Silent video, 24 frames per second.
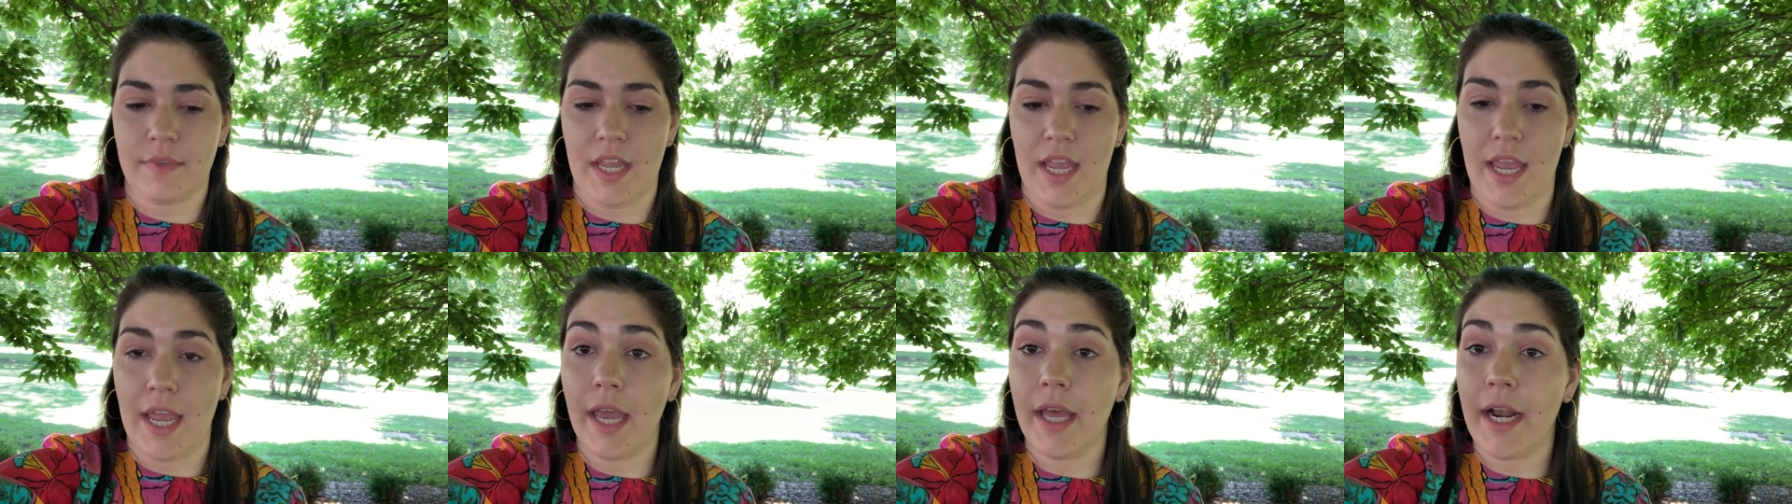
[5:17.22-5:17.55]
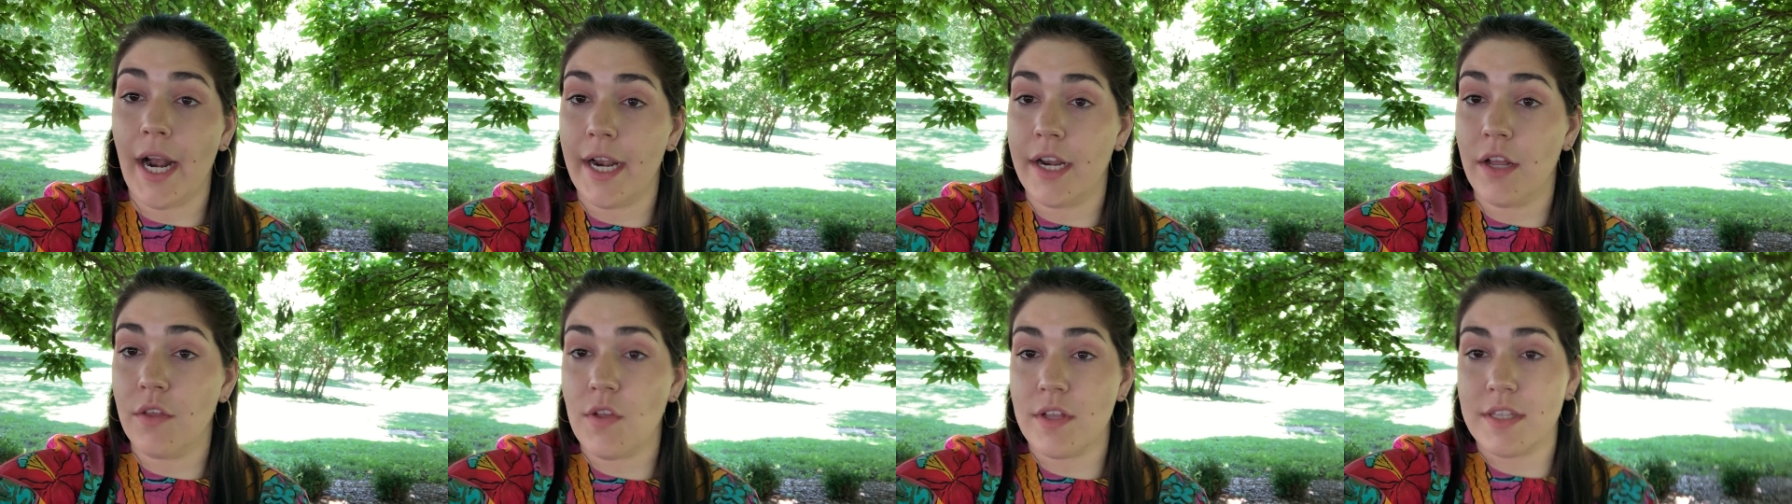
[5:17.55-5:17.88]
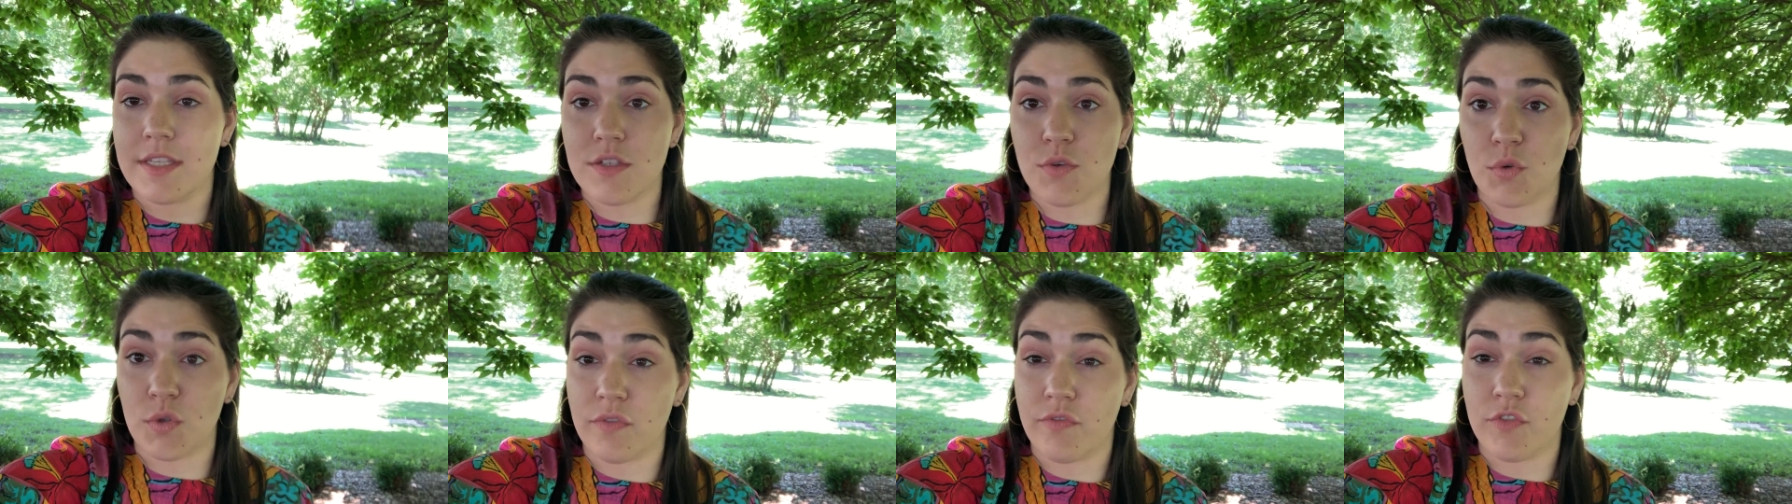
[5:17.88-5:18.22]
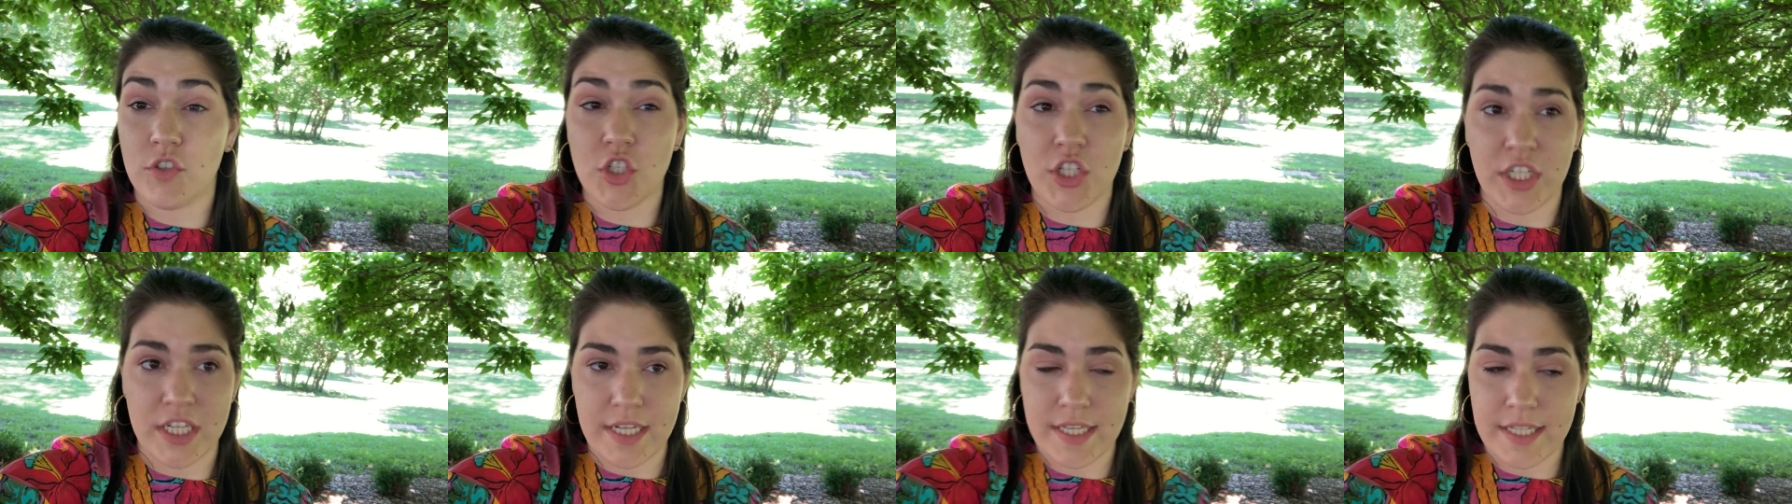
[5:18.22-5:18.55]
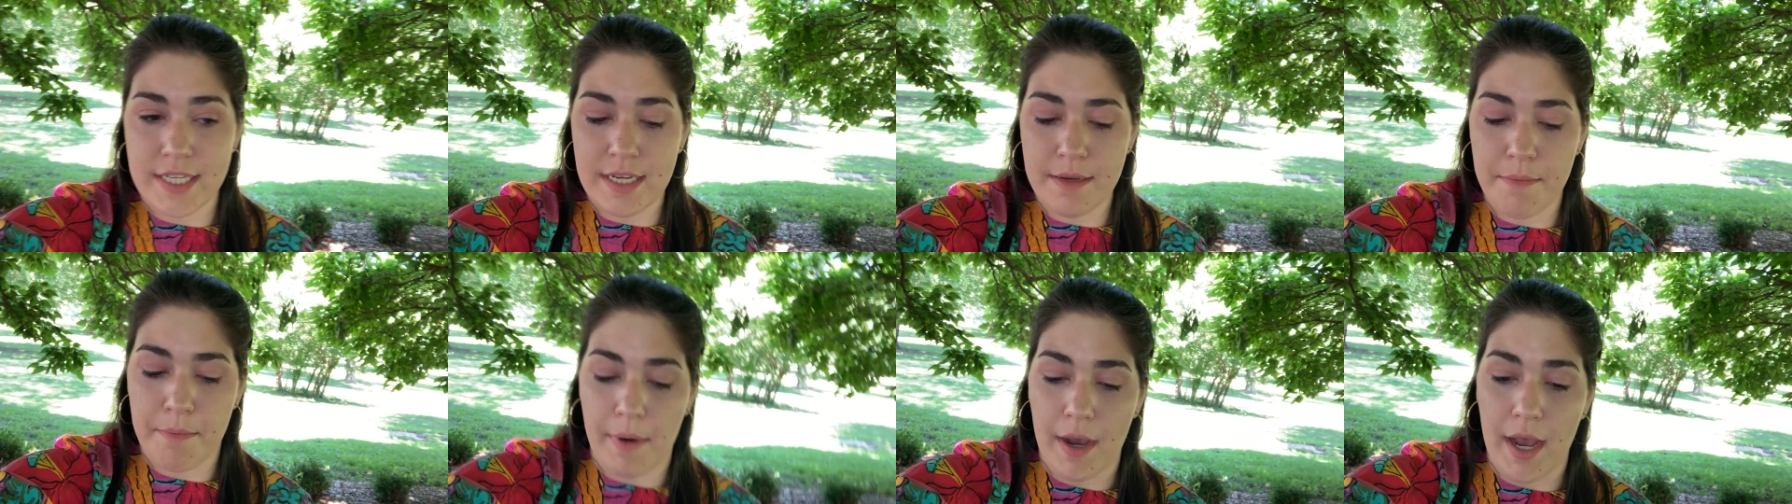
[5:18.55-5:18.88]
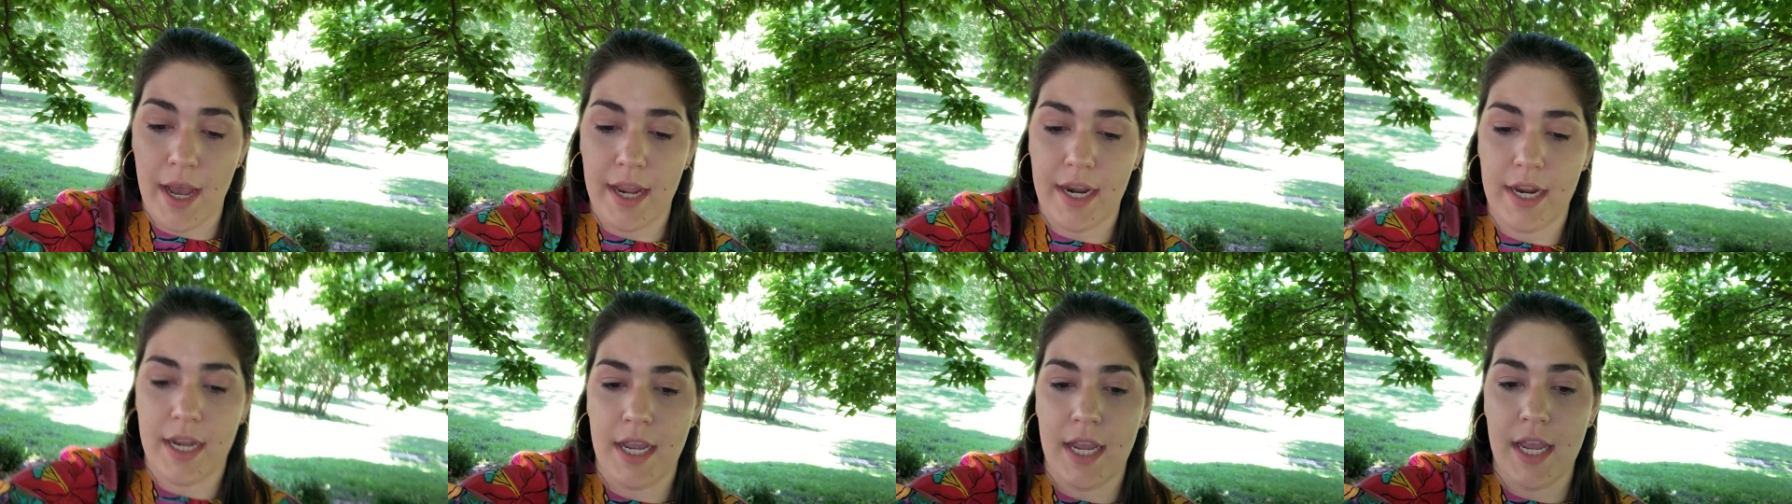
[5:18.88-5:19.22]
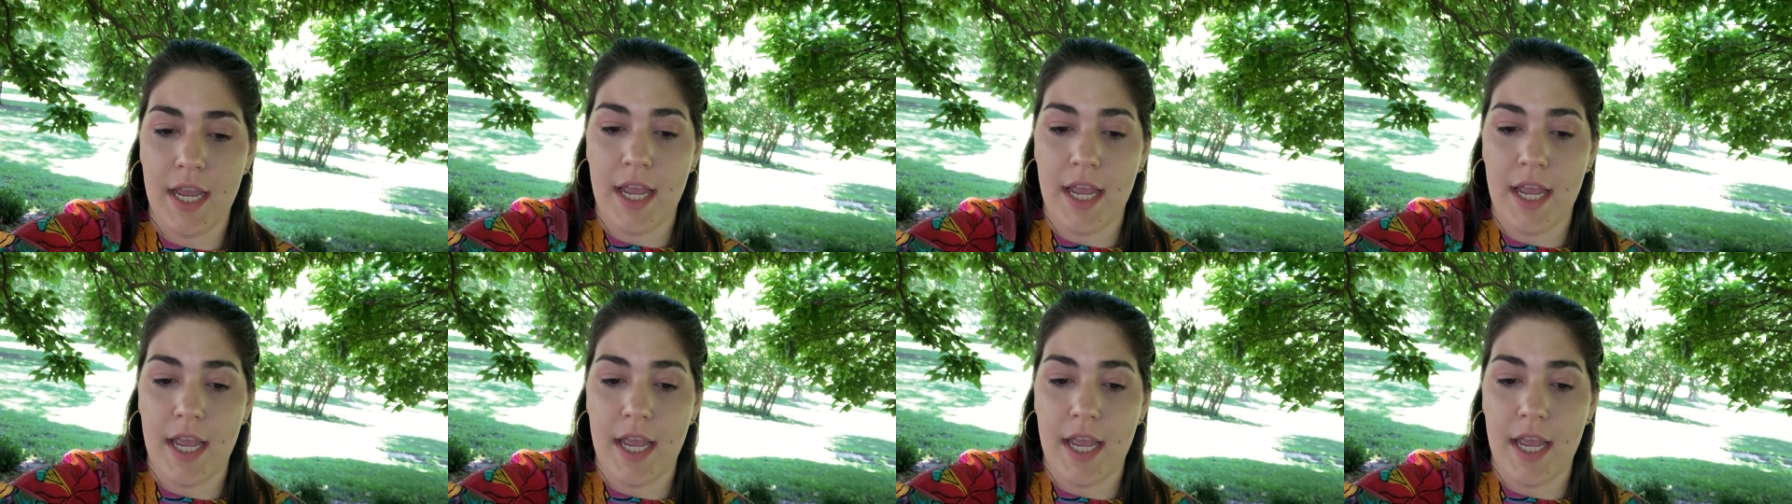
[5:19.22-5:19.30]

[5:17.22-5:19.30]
and I know that's sort of cheesy but